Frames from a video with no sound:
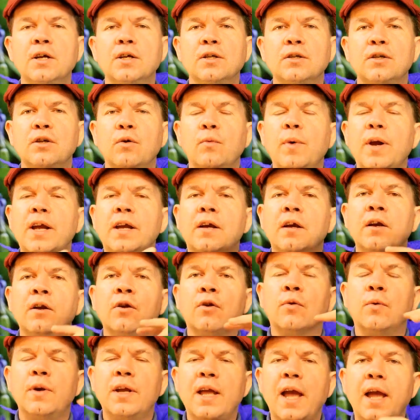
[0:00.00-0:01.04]
So we can
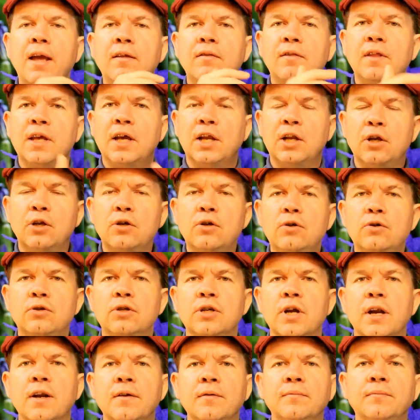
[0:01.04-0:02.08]
create the
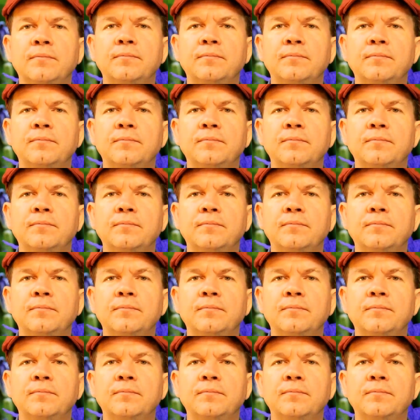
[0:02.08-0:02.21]
illusion